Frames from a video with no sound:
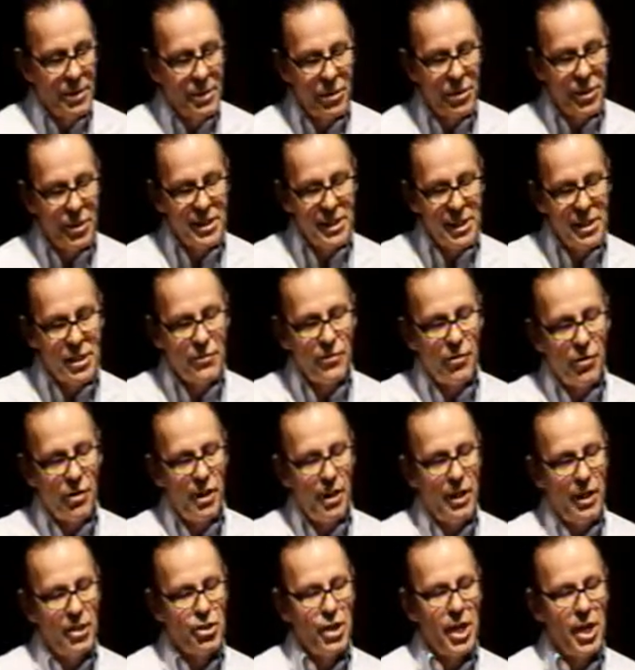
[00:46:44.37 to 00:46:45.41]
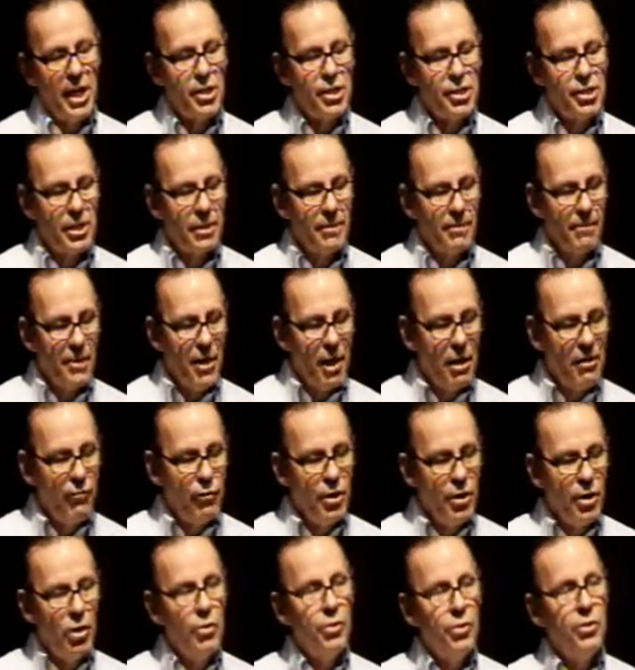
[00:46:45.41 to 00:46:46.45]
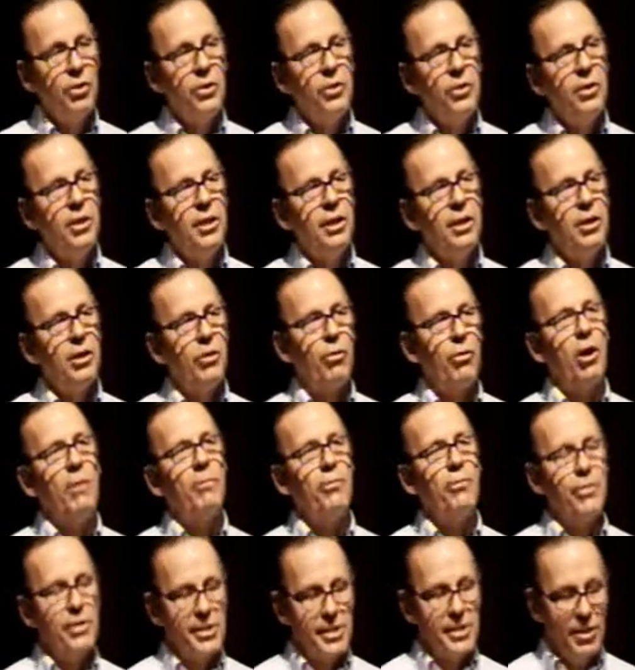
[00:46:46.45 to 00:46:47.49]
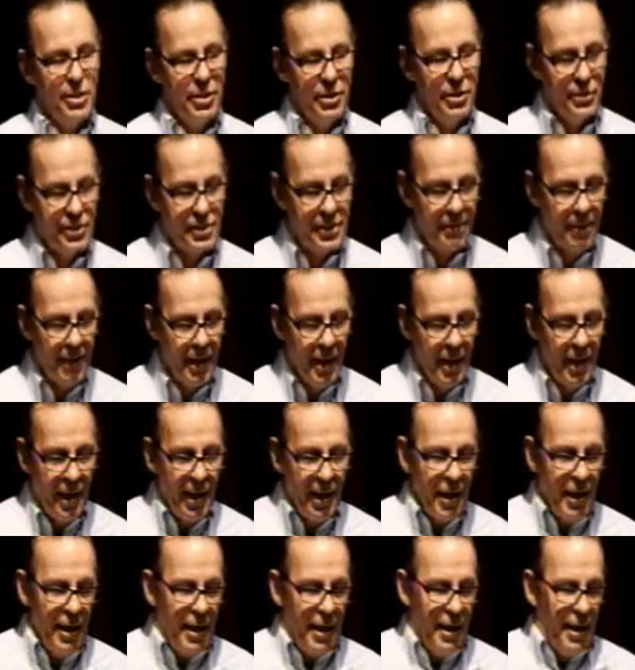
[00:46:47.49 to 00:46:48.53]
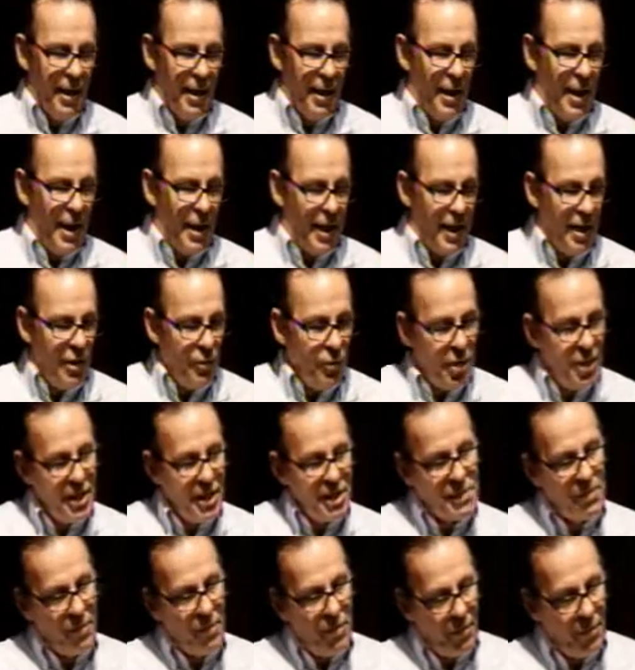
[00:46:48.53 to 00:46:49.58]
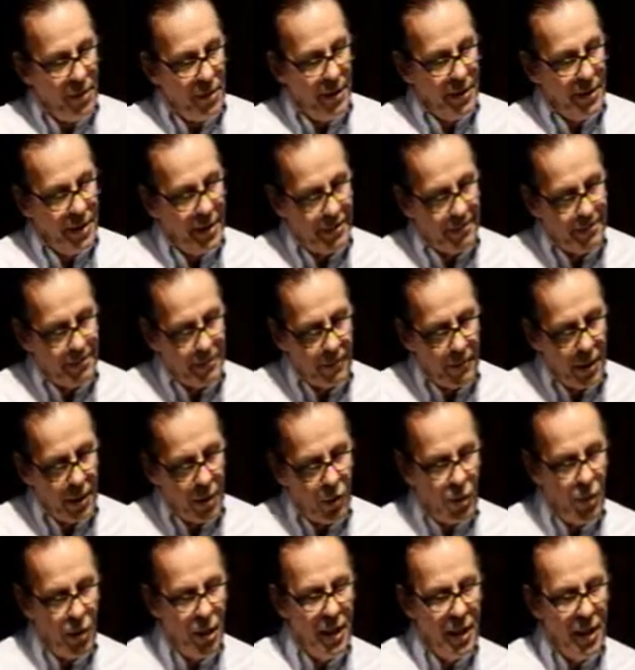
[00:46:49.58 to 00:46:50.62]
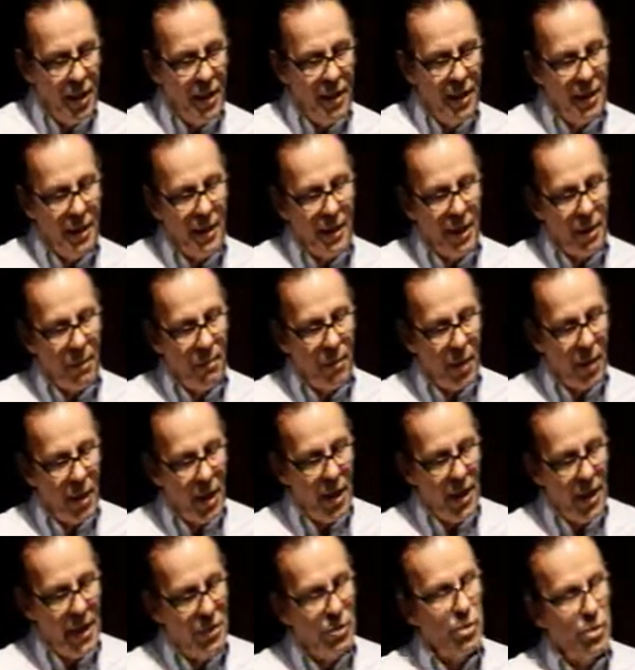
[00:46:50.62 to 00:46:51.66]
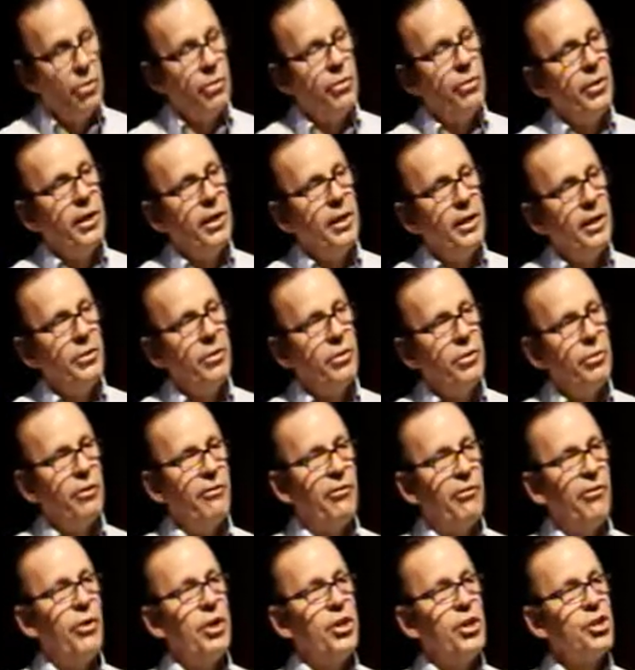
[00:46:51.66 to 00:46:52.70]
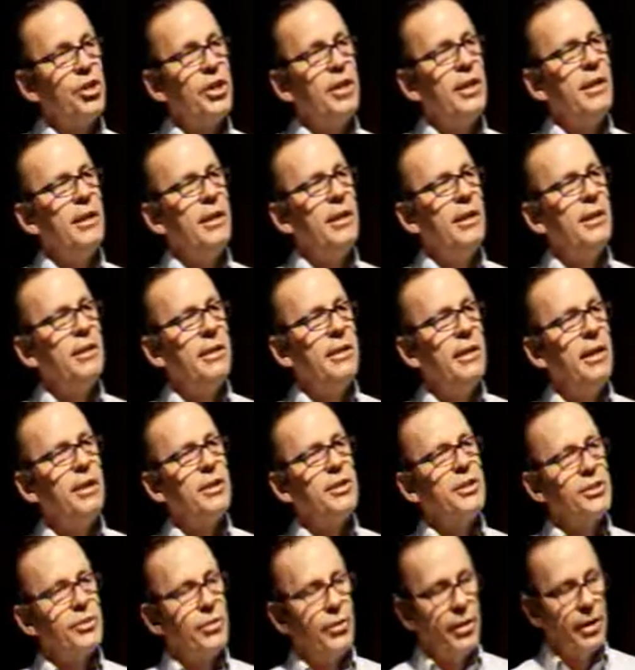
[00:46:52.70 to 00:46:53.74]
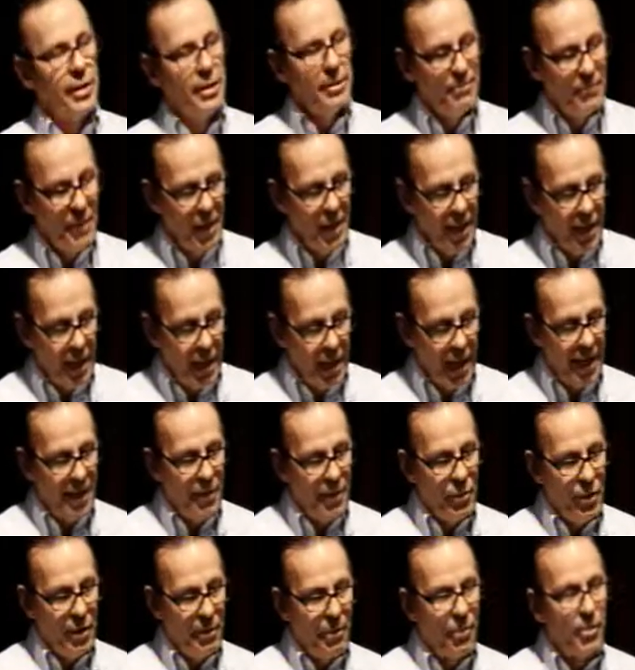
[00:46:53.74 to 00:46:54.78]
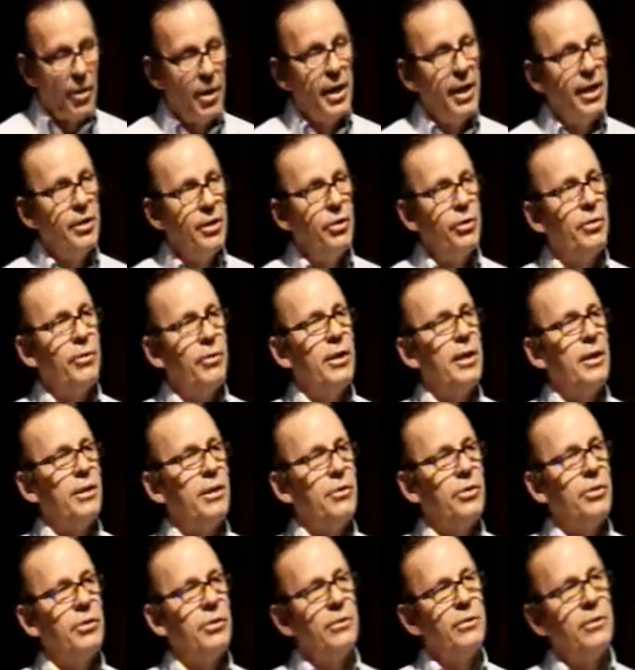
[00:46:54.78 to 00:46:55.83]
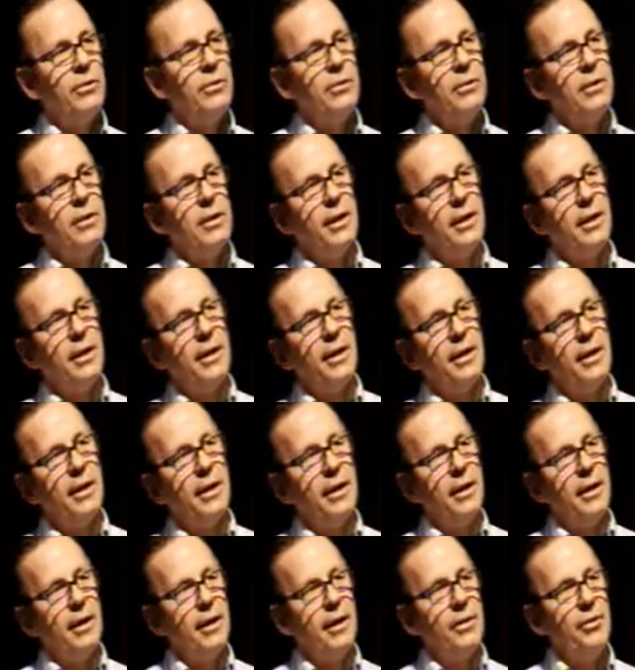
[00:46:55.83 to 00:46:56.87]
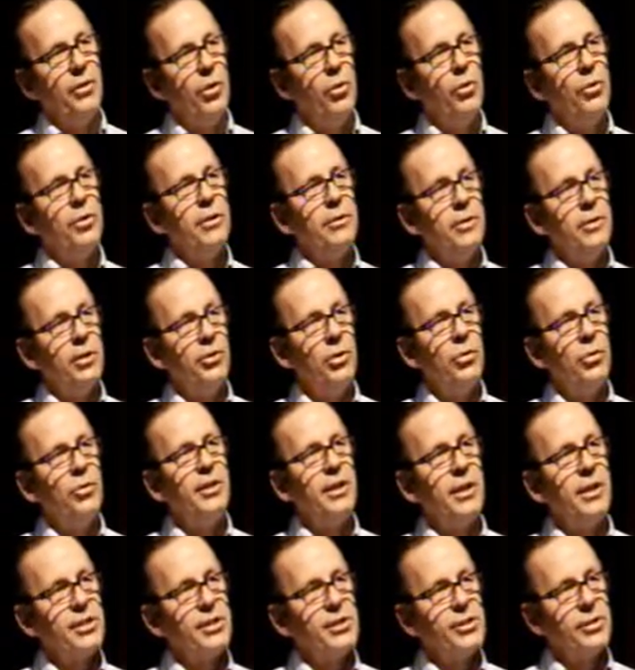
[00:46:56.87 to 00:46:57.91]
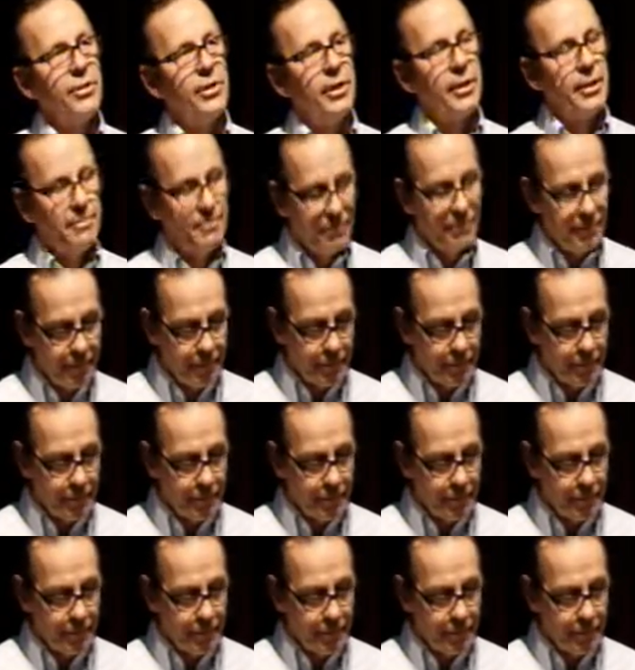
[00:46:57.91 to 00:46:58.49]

So this is for the injection. Now if we go to the crop residues. In one experiment, we applied urea to a freshly tilled soil, and we applied urea to the no-till soil.